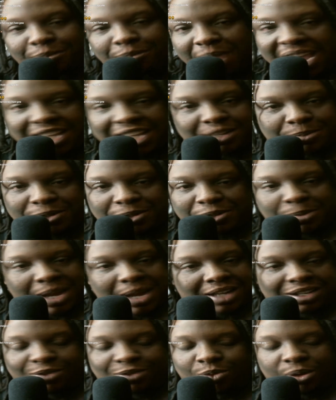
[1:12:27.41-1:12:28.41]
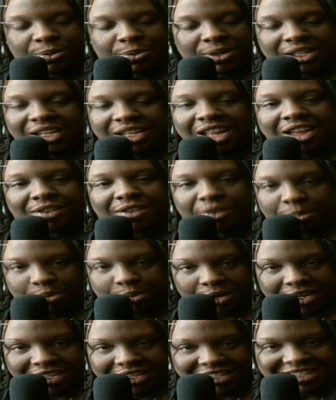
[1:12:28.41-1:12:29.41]
Man's perspective, we would love a
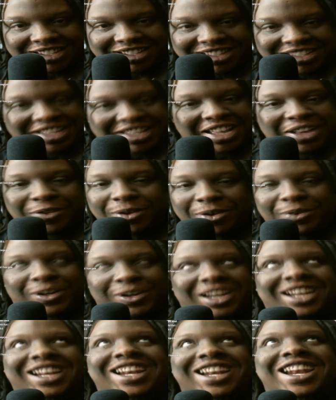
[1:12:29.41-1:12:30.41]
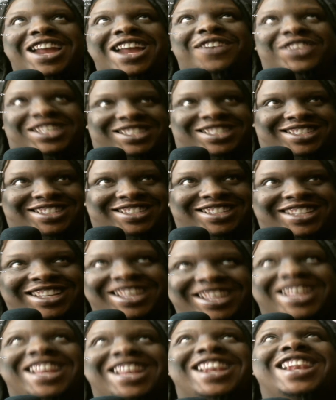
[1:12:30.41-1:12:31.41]
break. We would love it.
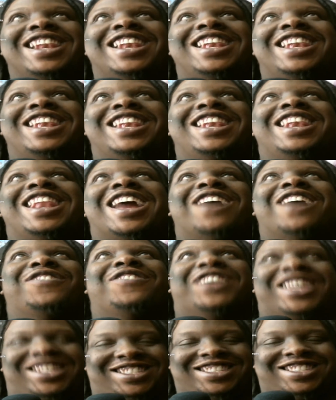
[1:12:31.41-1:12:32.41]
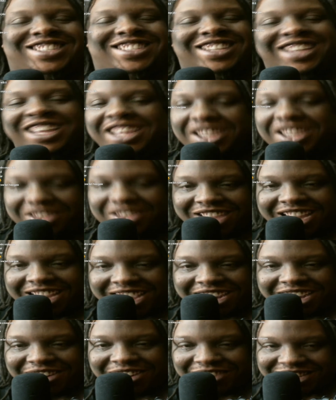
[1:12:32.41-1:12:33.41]
Love it. You think
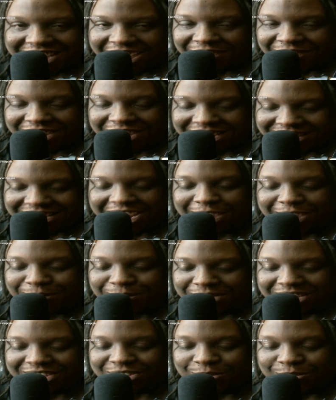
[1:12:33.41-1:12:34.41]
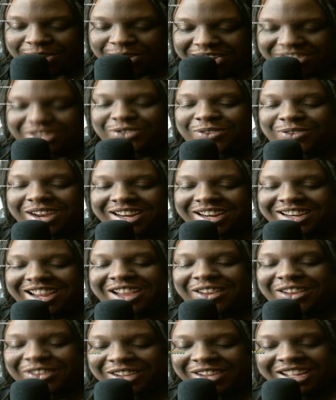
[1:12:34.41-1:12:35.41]
Hunter is having the same situation right
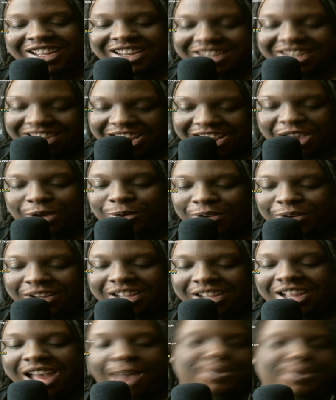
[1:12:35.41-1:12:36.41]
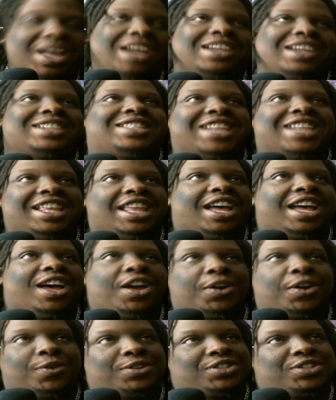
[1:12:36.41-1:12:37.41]
now? No. I'm not going to say that
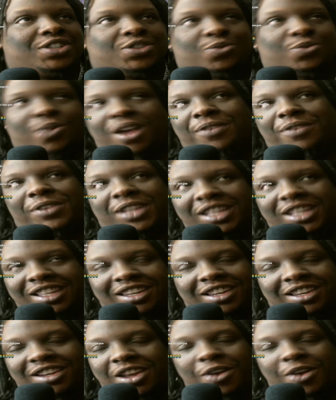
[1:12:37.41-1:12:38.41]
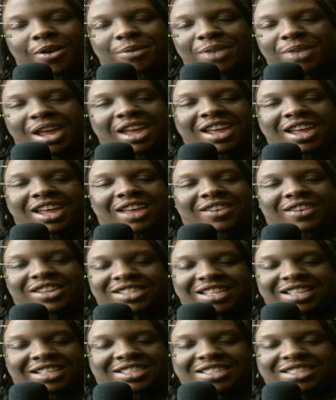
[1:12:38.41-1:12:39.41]
Hunter is just reveling. No, I'm not. I'm going to
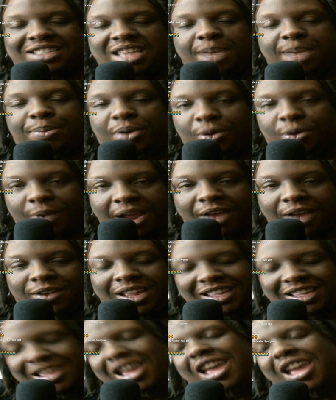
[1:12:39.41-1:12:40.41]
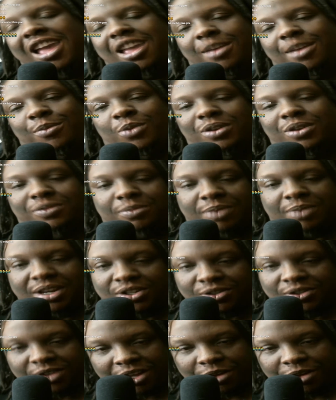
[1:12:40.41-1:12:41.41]
say skipping around like, yeah, I'm away from
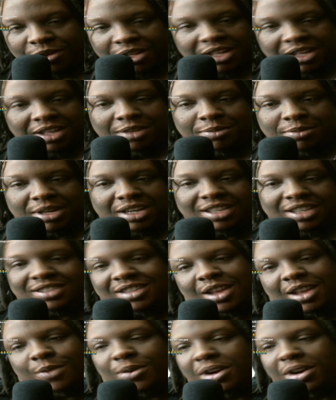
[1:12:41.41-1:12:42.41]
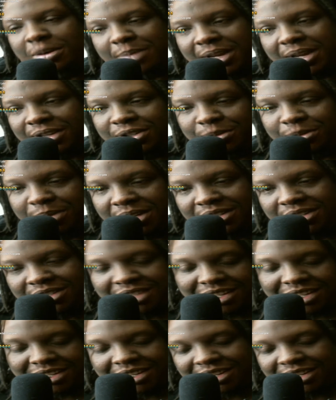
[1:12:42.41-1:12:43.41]
Rachel. No. But he's not worried about it too much. He's
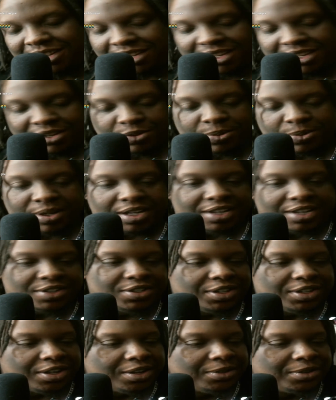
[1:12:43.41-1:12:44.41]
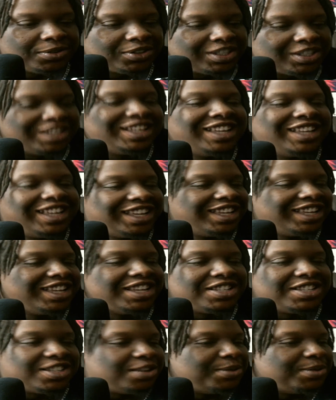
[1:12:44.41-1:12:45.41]
like, it is what it is, you know. It's
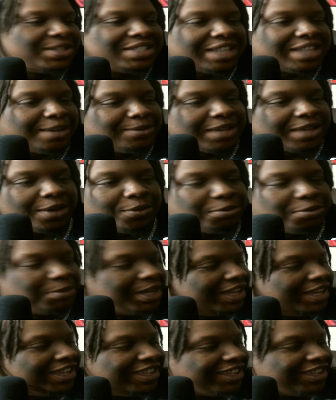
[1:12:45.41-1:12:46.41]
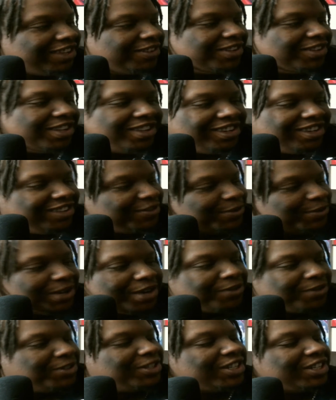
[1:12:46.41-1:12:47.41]
going to be the same thing with me.
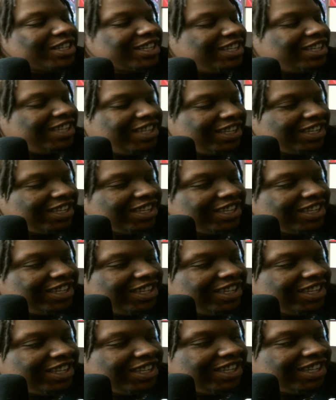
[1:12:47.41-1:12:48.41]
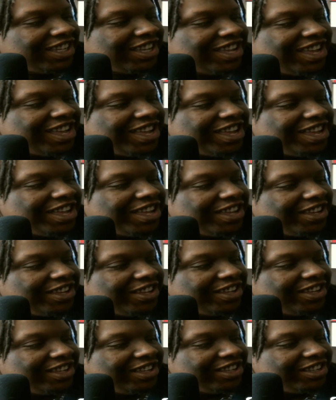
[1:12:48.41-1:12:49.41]
Whatever.
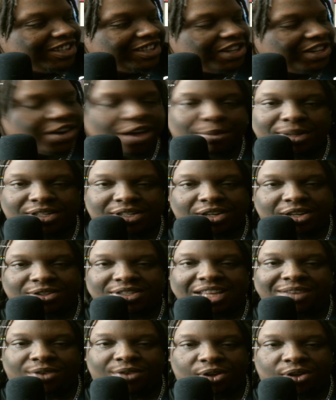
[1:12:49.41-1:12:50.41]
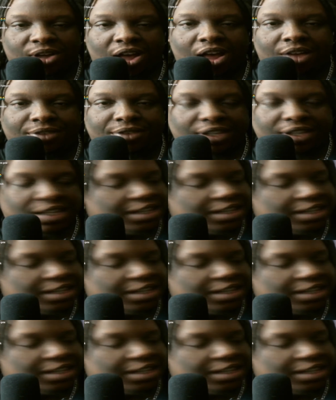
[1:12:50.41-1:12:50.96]
You know how much I'll save on coffee?